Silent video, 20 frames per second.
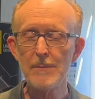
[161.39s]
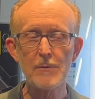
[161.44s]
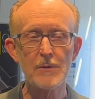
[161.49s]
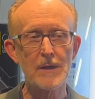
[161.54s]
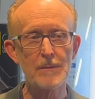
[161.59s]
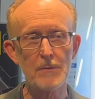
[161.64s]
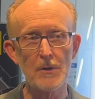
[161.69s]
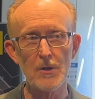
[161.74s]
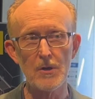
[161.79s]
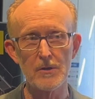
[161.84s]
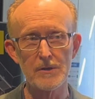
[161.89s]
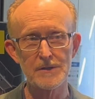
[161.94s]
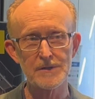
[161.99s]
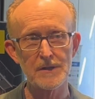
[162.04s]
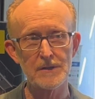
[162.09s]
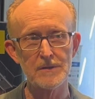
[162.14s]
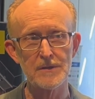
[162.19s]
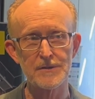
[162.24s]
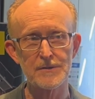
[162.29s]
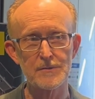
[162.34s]
come along and
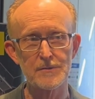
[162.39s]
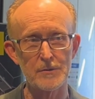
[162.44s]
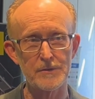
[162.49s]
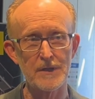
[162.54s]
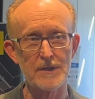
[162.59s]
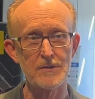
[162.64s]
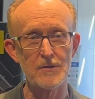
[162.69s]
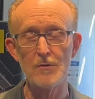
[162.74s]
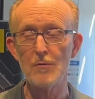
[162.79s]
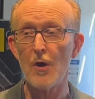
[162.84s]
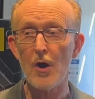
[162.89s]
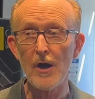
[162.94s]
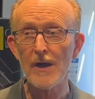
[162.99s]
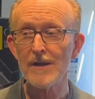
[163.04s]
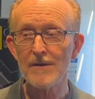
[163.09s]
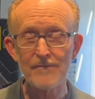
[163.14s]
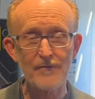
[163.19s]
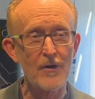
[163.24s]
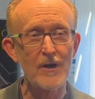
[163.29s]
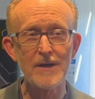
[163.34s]
tell us what they do. I
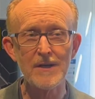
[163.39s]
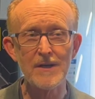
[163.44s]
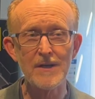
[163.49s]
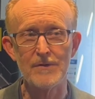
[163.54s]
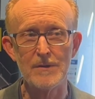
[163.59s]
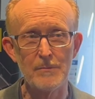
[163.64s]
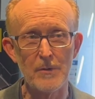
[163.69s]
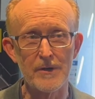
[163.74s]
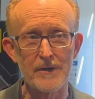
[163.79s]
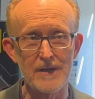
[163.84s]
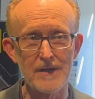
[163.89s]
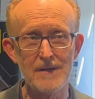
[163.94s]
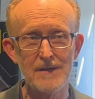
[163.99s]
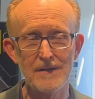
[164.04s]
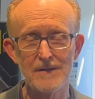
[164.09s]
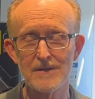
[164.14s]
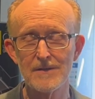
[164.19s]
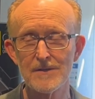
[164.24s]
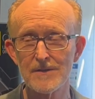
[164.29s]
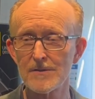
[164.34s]
invite everybody,
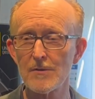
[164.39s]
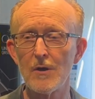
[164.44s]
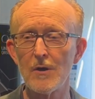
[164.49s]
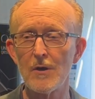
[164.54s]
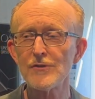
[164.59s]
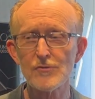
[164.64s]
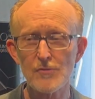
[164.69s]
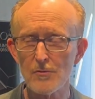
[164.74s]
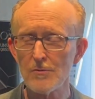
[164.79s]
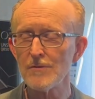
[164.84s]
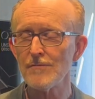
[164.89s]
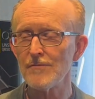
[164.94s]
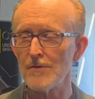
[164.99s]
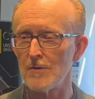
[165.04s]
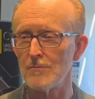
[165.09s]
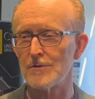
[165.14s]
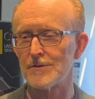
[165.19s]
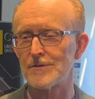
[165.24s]
so I sort of know what's